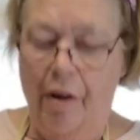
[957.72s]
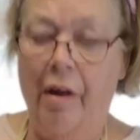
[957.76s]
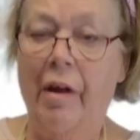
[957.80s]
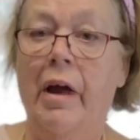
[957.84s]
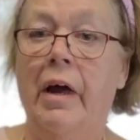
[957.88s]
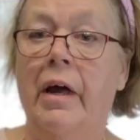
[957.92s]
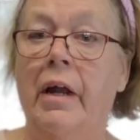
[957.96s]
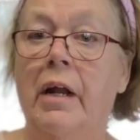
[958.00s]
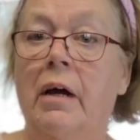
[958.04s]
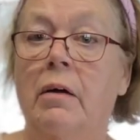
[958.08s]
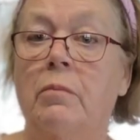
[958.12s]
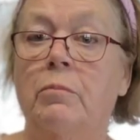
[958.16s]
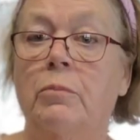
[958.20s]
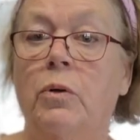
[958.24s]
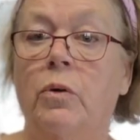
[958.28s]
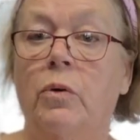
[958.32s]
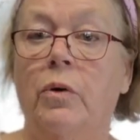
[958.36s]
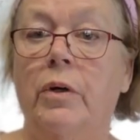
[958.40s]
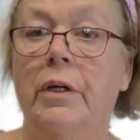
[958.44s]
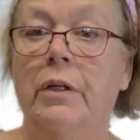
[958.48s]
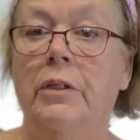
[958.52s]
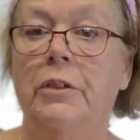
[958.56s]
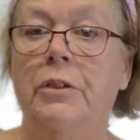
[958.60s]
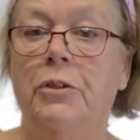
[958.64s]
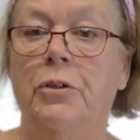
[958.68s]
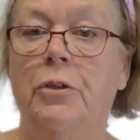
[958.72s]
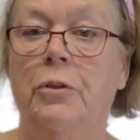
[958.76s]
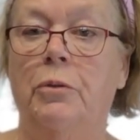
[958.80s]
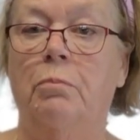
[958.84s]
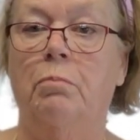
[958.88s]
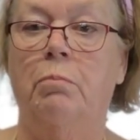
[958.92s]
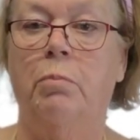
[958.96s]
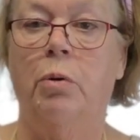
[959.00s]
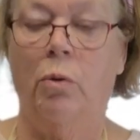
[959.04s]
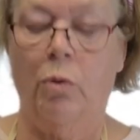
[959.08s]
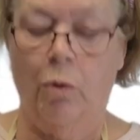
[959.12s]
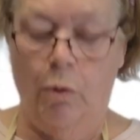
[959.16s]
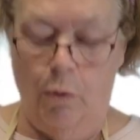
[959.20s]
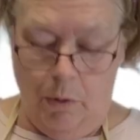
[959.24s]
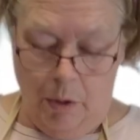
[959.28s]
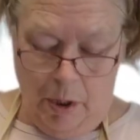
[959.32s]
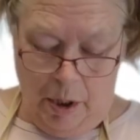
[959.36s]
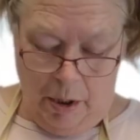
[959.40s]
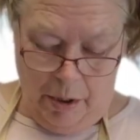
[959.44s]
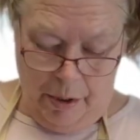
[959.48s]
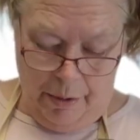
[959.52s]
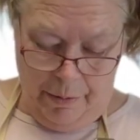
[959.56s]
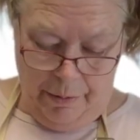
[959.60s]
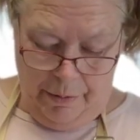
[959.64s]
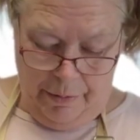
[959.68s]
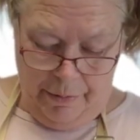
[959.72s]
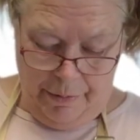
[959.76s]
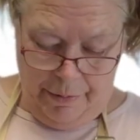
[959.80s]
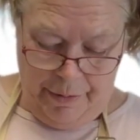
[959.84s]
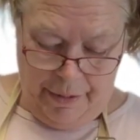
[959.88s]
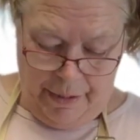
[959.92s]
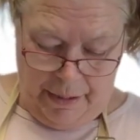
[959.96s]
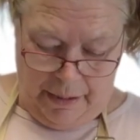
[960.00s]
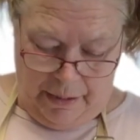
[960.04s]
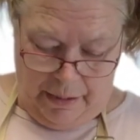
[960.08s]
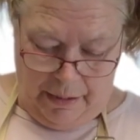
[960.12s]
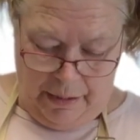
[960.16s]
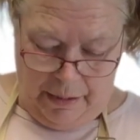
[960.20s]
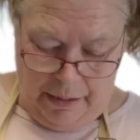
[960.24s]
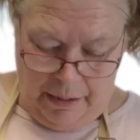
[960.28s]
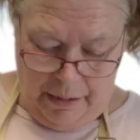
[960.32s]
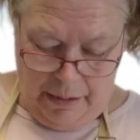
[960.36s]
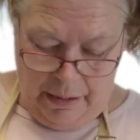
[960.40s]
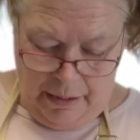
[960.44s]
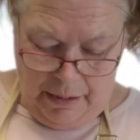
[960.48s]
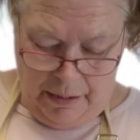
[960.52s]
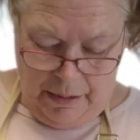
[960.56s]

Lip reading: and I'm going to pour the